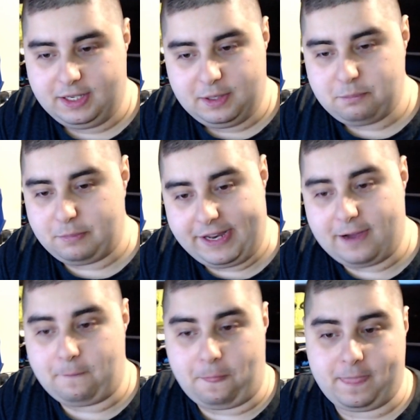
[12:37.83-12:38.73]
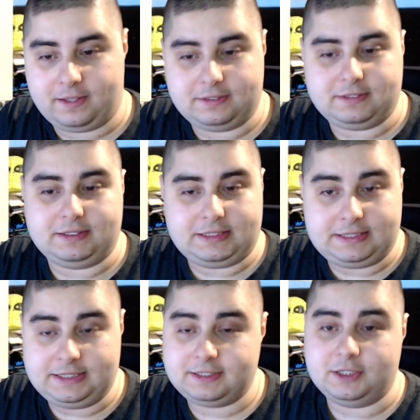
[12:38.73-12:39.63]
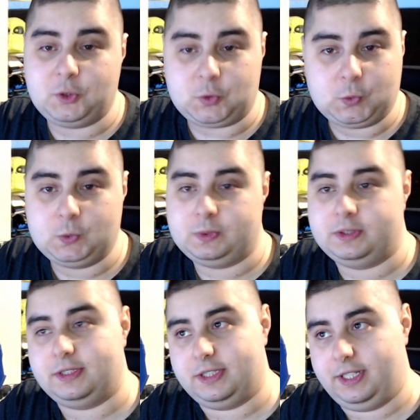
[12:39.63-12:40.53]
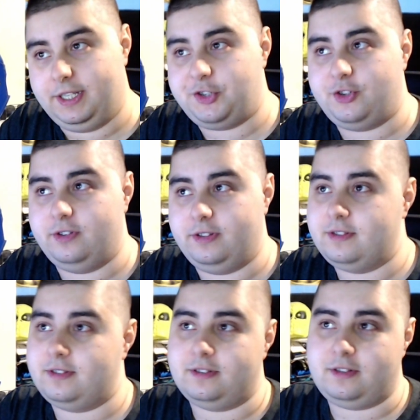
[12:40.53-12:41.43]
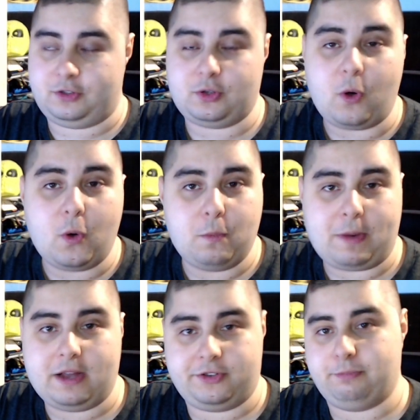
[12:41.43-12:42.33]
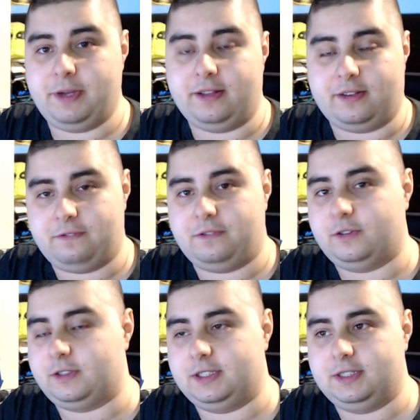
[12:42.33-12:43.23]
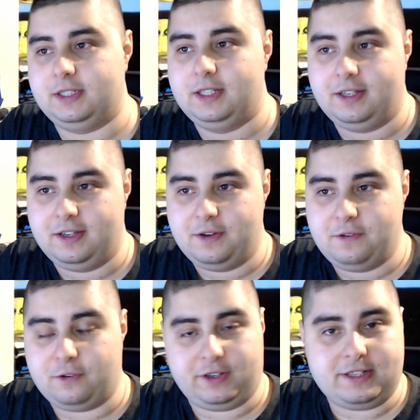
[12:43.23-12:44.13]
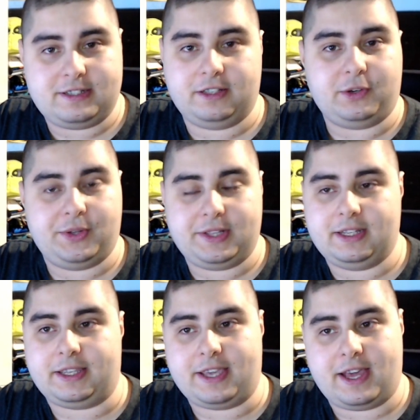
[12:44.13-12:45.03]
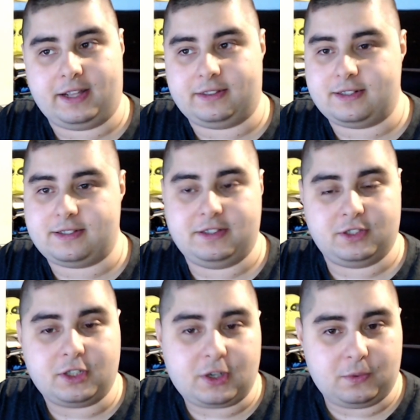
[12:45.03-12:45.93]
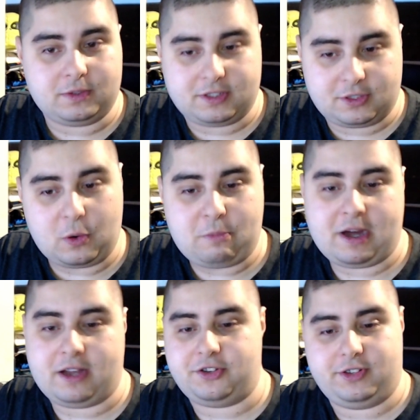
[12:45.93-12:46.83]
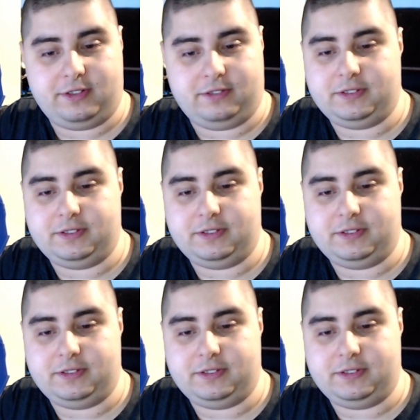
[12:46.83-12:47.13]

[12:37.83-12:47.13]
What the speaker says: But yeah, season 2, it is so much better for rezero and the characters. He's grown so much.